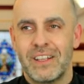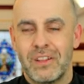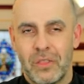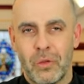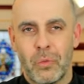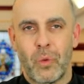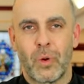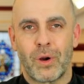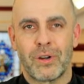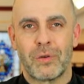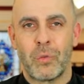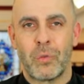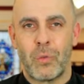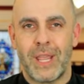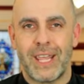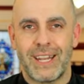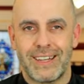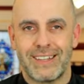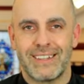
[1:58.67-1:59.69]
the word
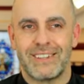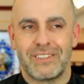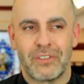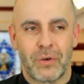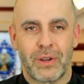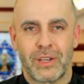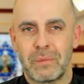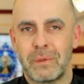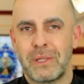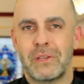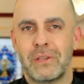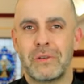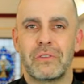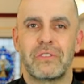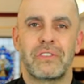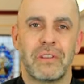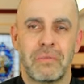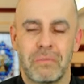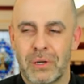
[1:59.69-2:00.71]
wind is going to be
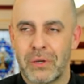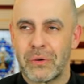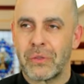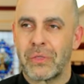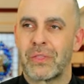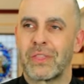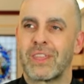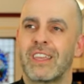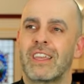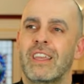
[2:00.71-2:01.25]
used in both.